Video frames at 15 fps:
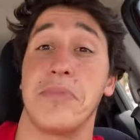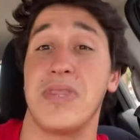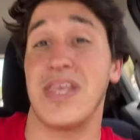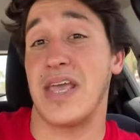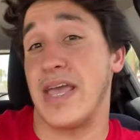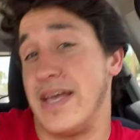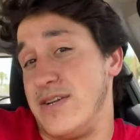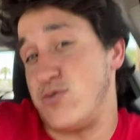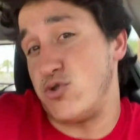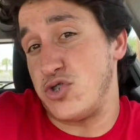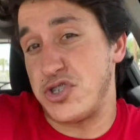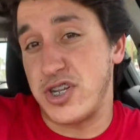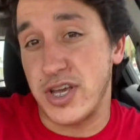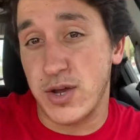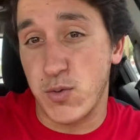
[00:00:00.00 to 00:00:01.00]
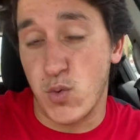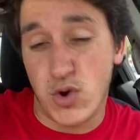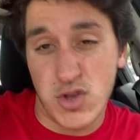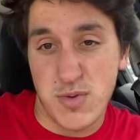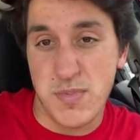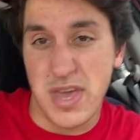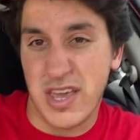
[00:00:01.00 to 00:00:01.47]
interesting
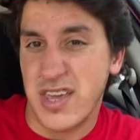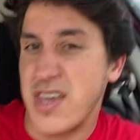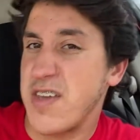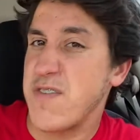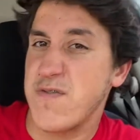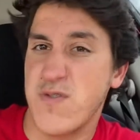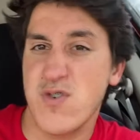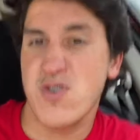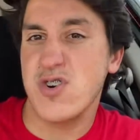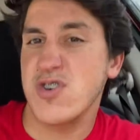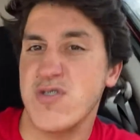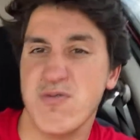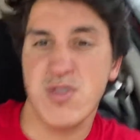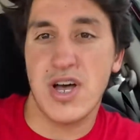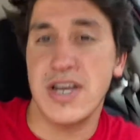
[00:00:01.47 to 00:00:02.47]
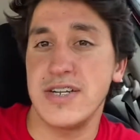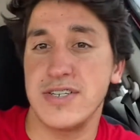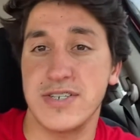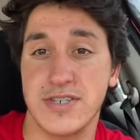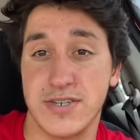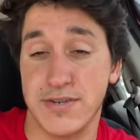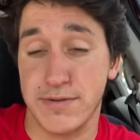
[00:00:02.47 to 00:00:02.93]
worth making for
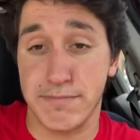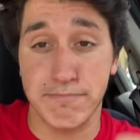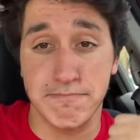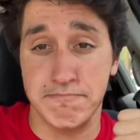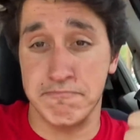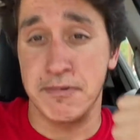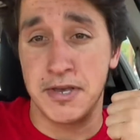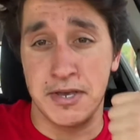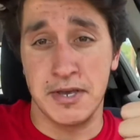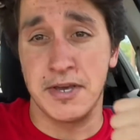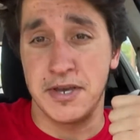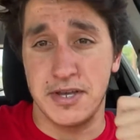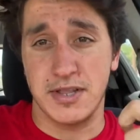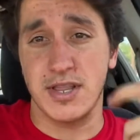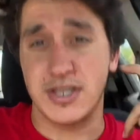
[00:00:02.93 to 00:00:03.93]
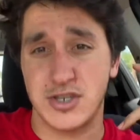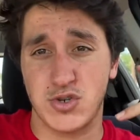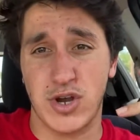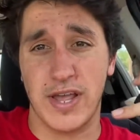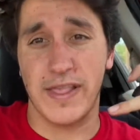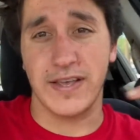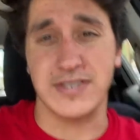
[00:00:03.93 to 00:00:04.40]
lunch. Let's try
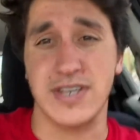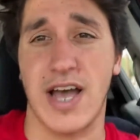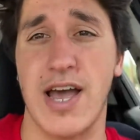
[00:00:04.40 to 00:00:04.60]
this. I